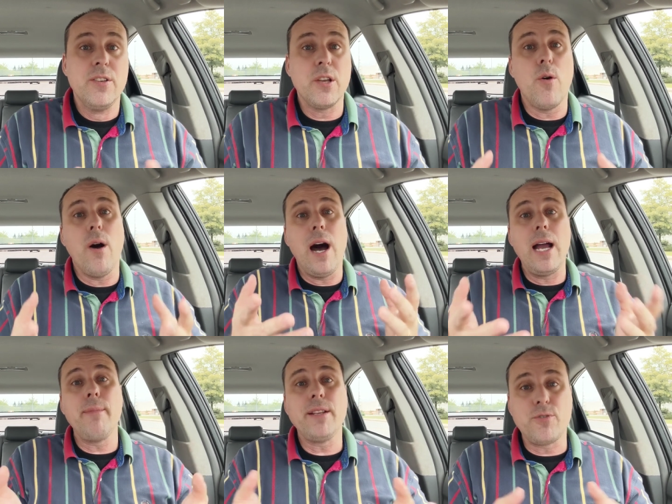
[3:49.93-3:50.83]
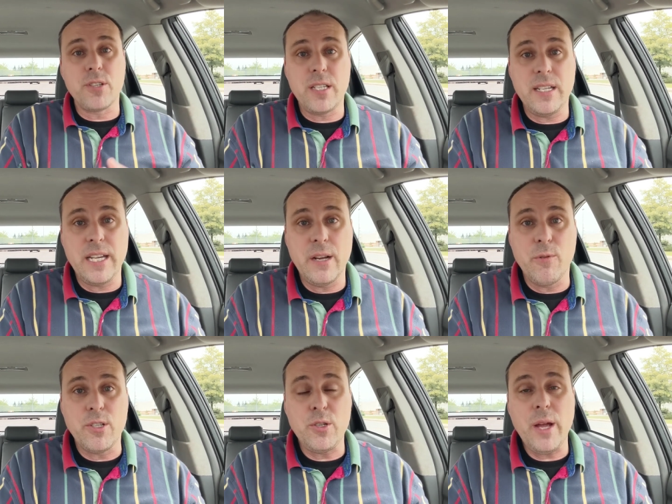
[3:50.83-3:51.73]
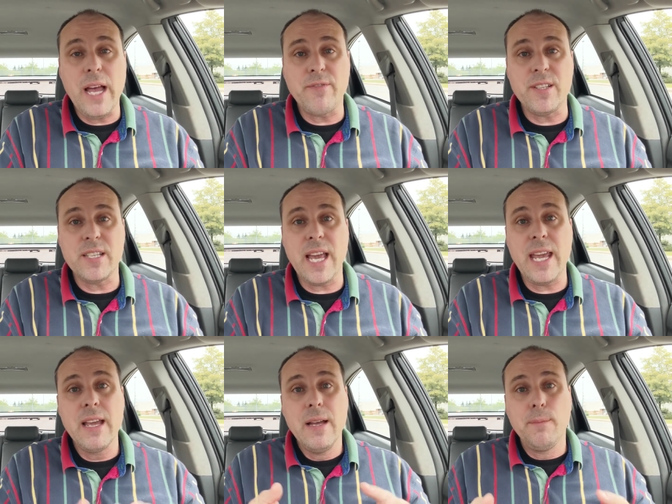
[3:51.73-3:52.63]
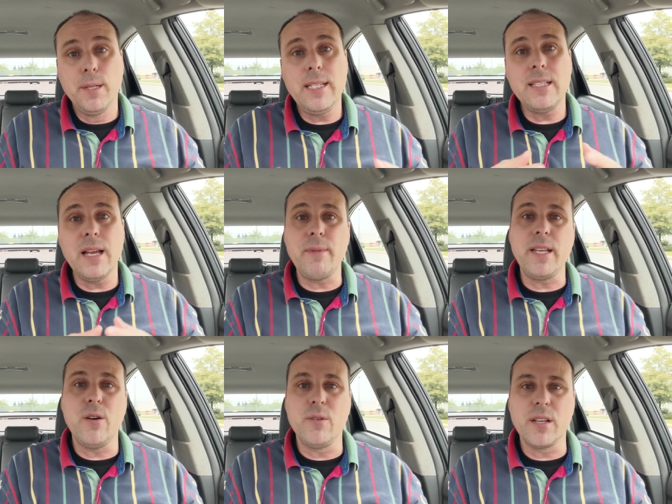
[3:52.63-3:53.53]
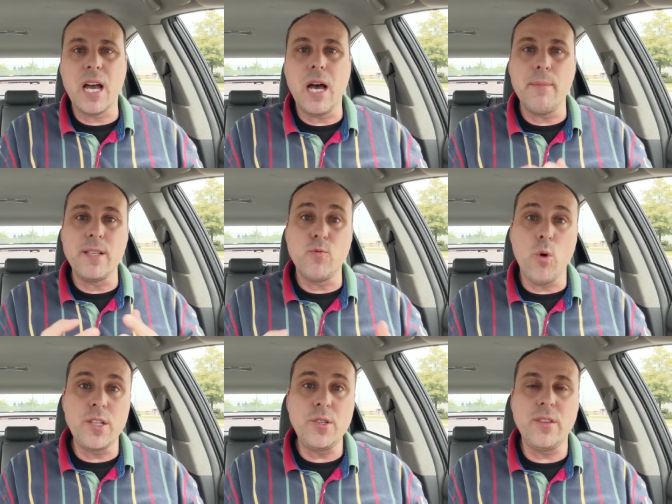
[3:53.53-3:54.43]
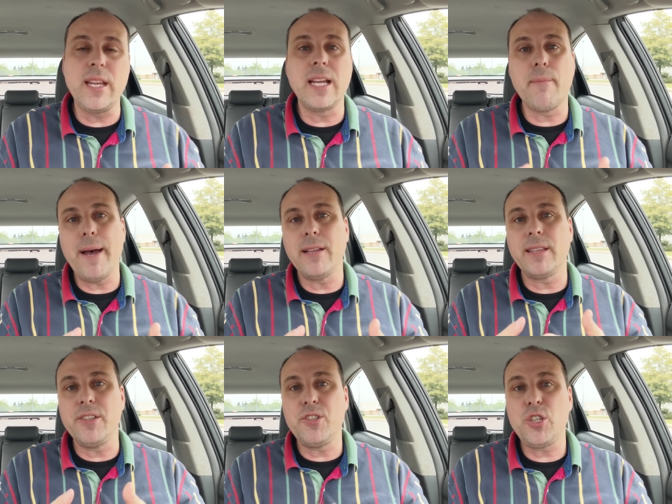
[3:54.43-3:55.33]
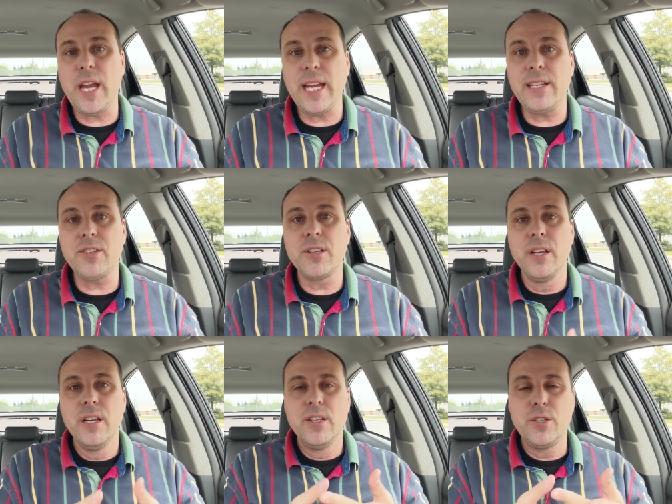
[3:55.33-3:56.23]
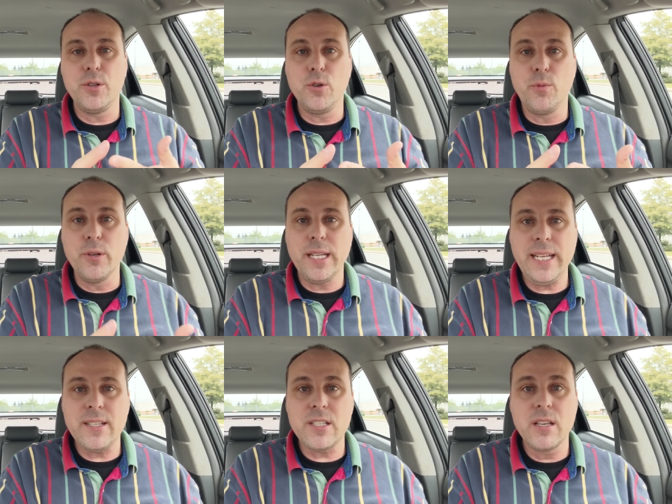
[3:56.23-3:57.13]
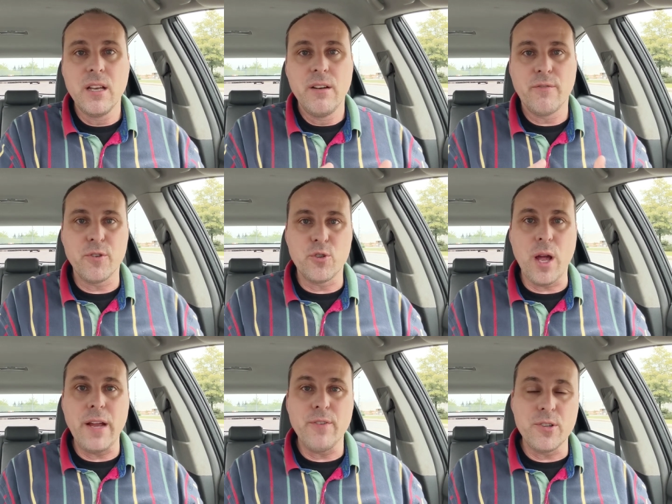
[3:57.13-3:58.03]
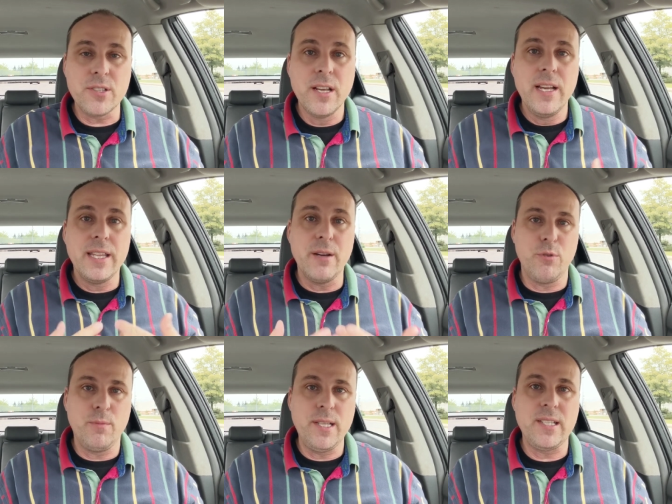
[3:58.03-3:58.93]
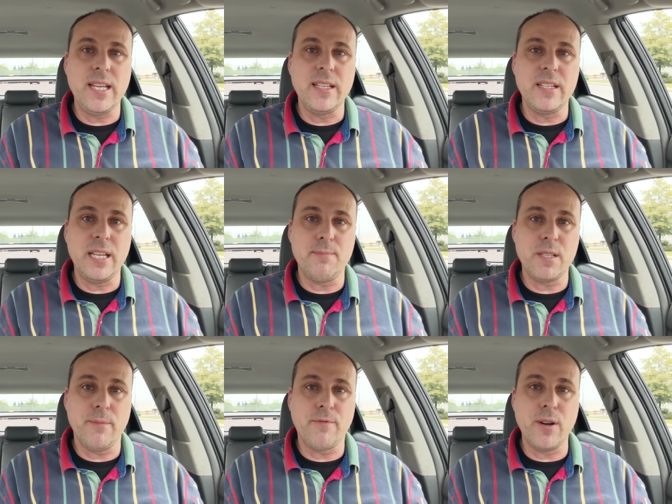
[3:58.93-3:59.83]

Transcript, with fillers: So I'm interested to hear what you have to say. Please let me know in the comments what you think about this change to Uber Eats for drivers that will be seeing the tips up